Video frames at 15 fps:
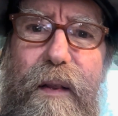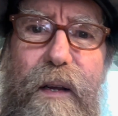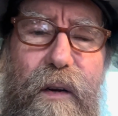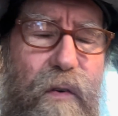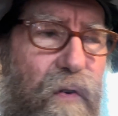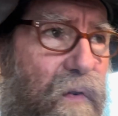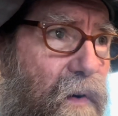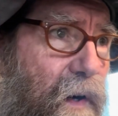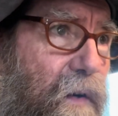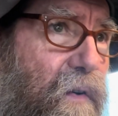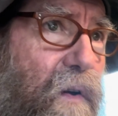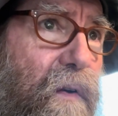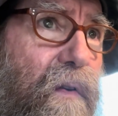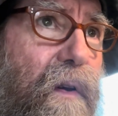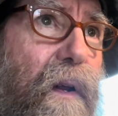
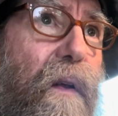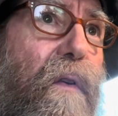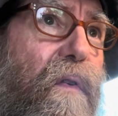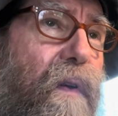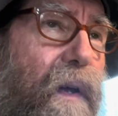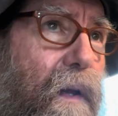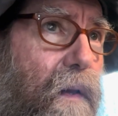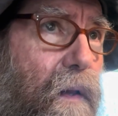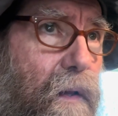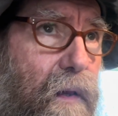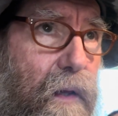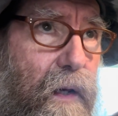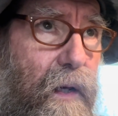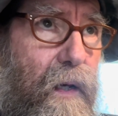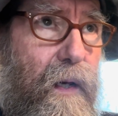instructions and it said that
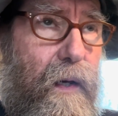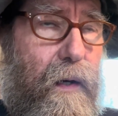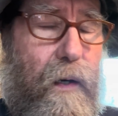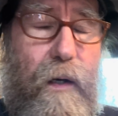the uh,